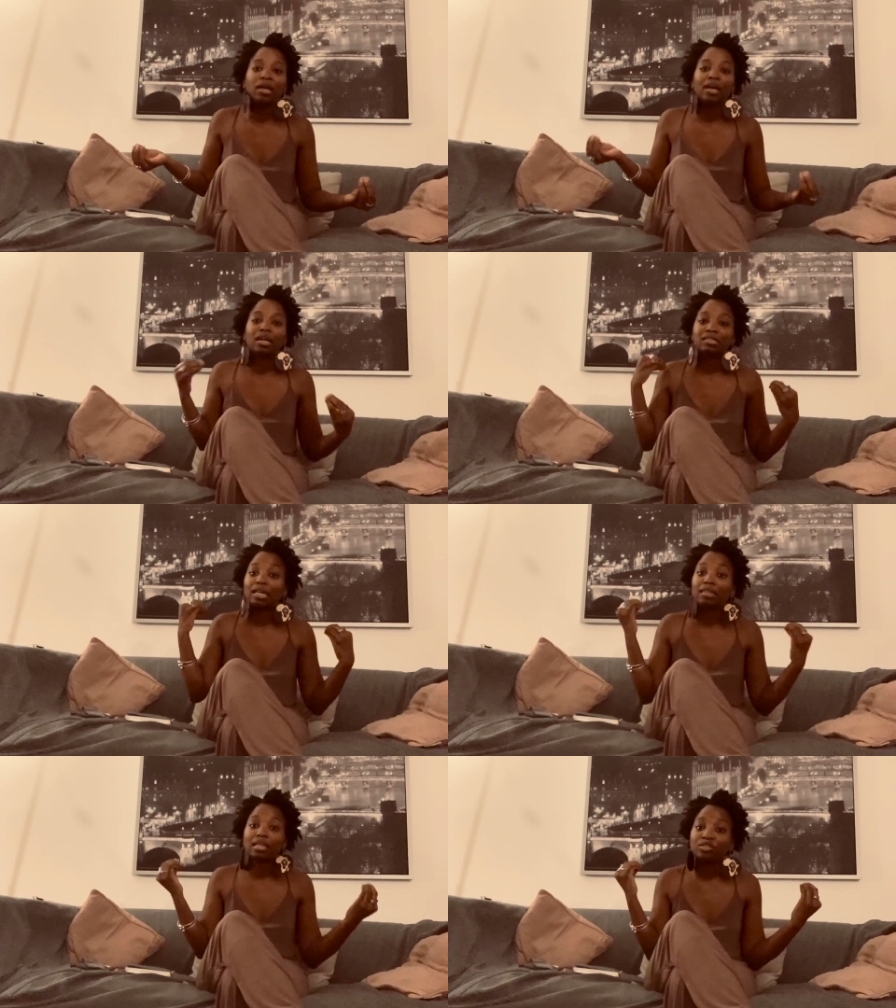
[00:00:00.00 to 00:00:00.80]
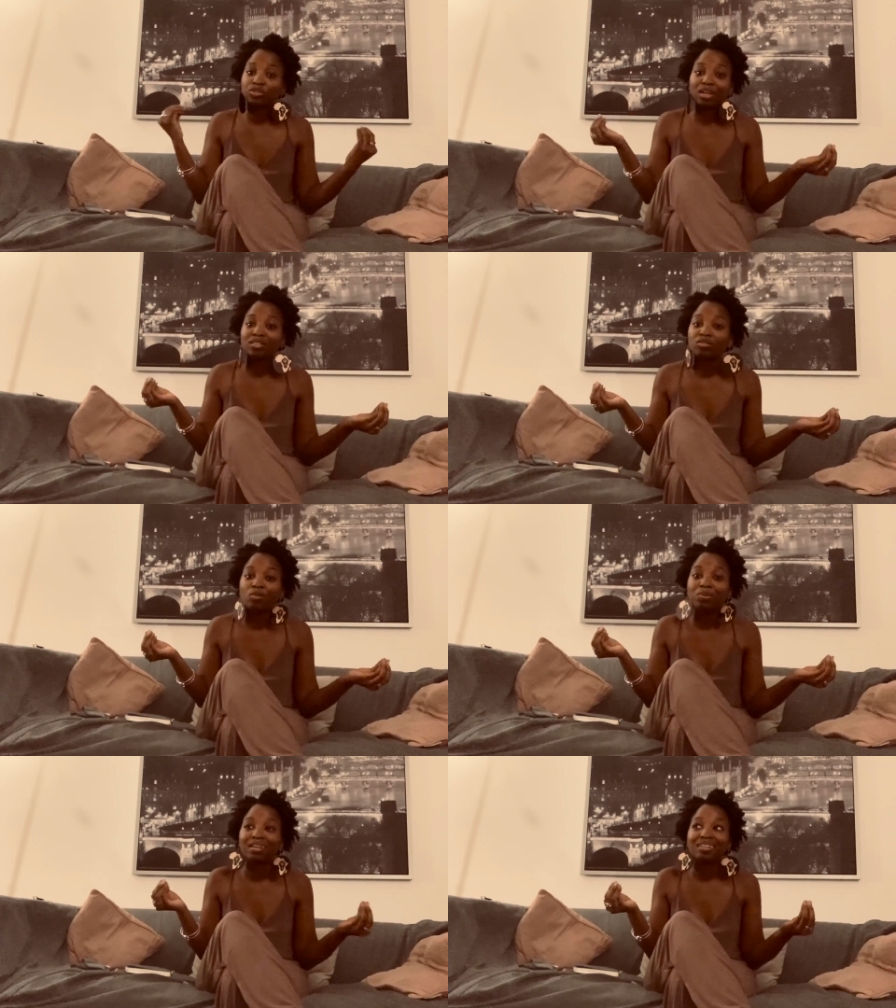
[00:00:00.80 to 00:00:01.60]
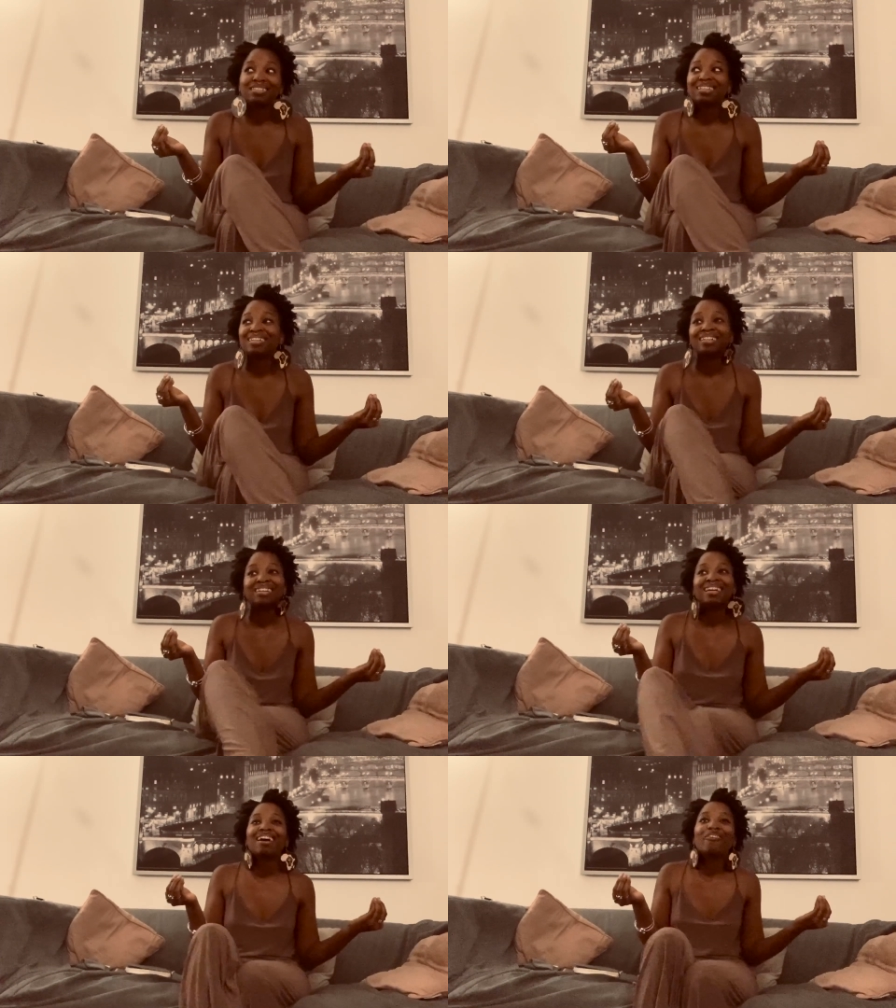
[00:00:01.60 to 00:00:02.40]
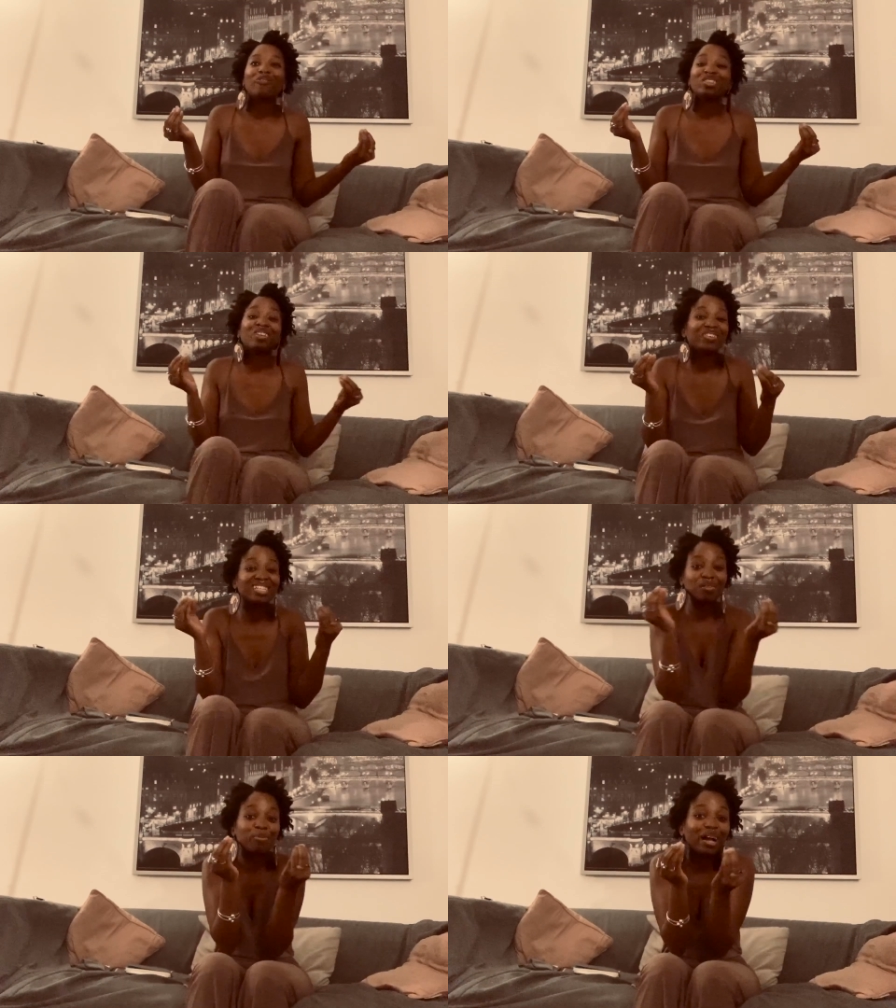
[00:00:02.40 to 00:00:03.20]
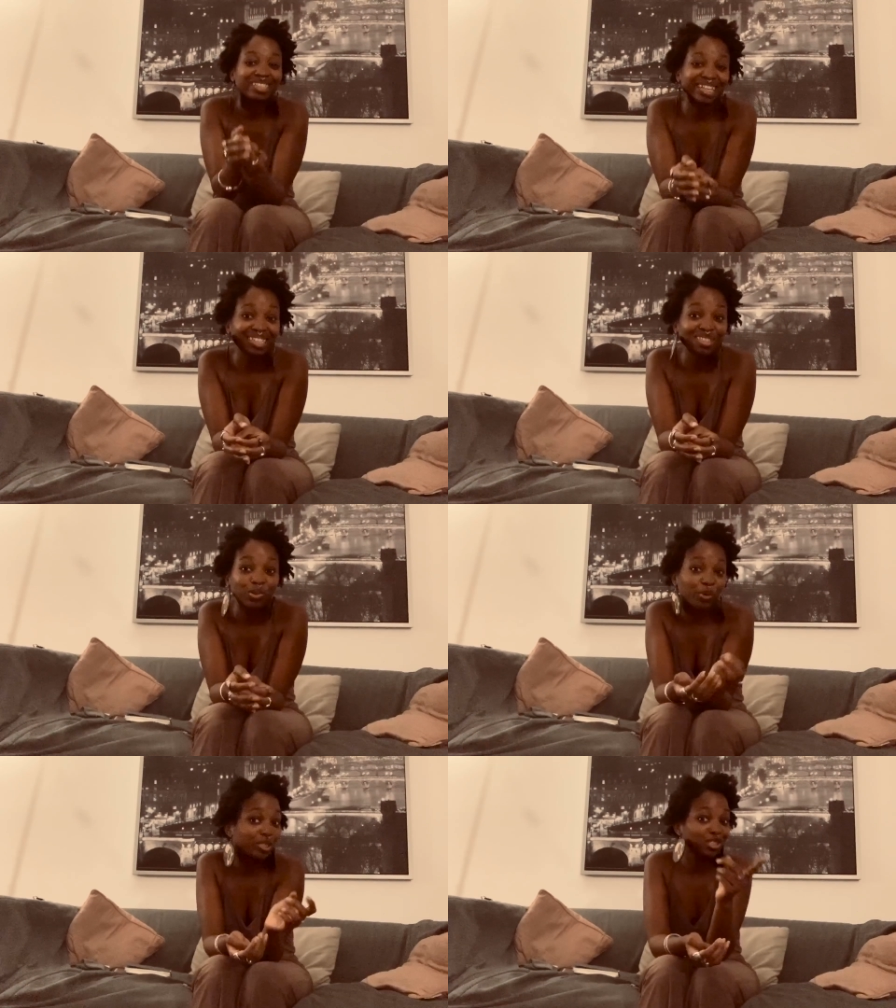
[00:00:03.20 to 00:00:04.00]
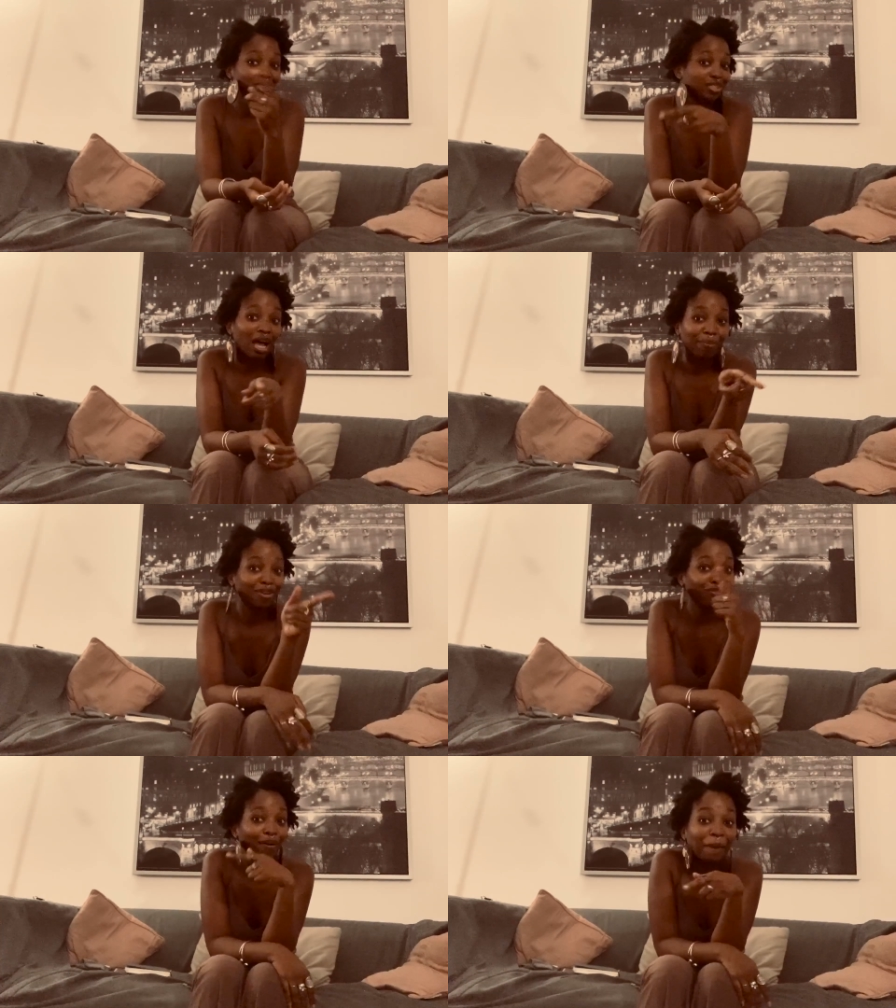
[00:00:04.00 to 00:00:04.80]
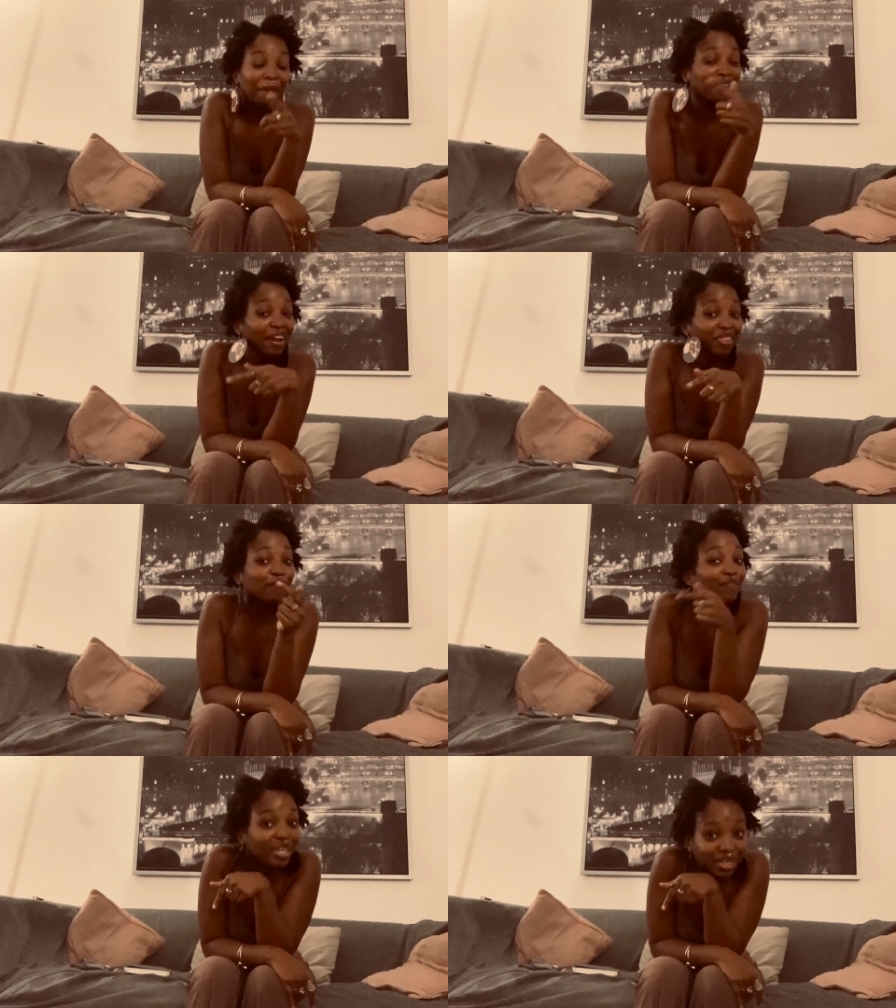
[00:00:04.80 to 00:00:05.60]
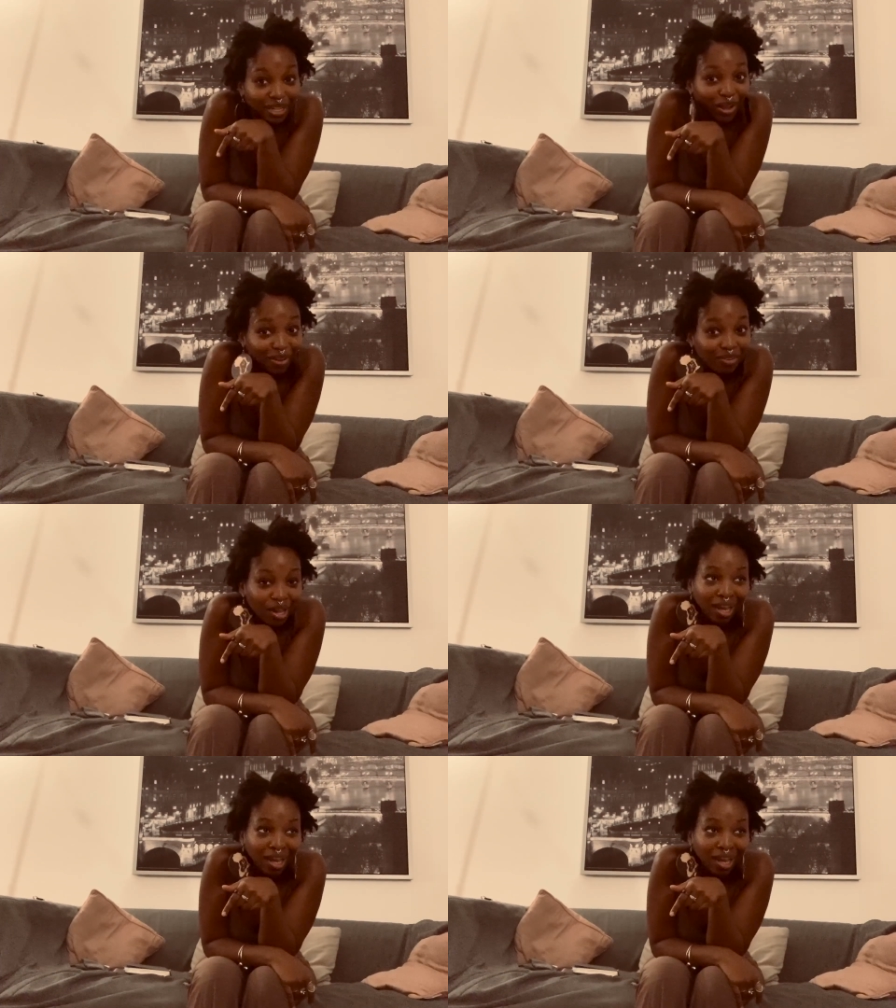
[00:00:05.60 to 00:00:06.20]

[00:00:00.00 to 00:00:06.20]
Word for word: And I say less stressful because with the visa process, which is a topic for a whole another video,